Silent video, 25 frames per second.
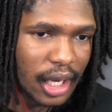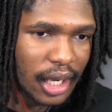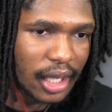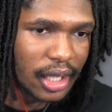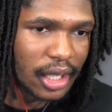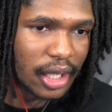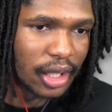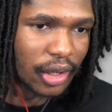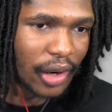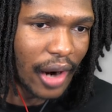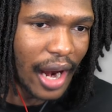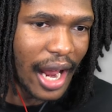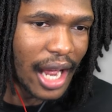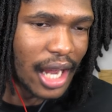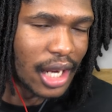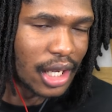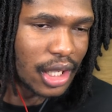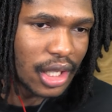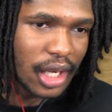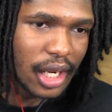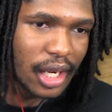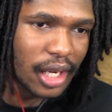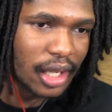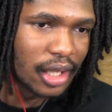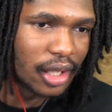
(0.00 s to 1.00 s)
they're gonna
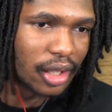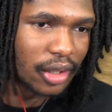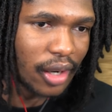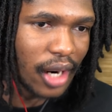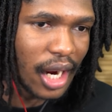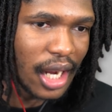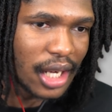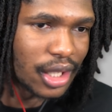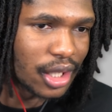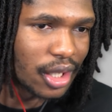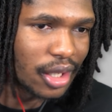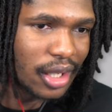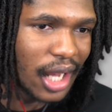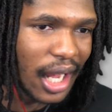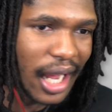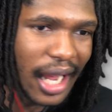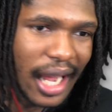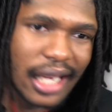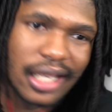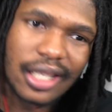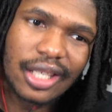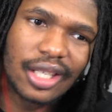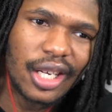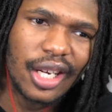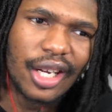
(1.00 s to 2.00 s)
crash. They're gonna crash. They're not
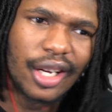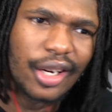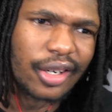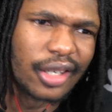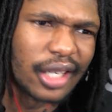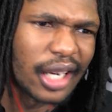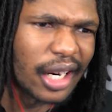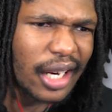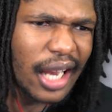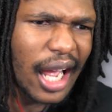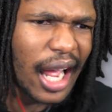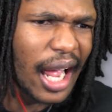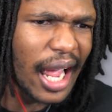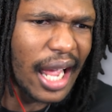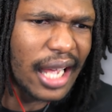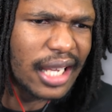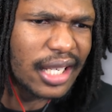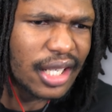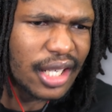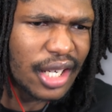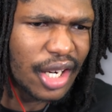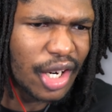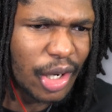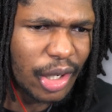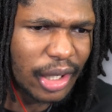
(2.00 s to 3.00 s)
S tier. They're not
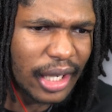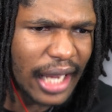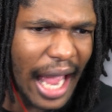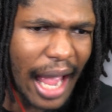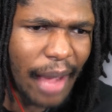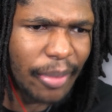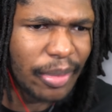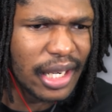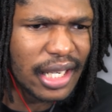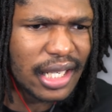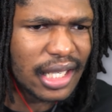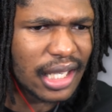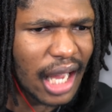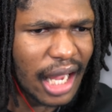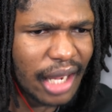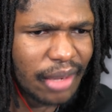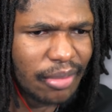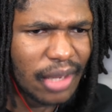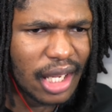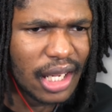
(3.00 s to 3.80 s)
S tier captains like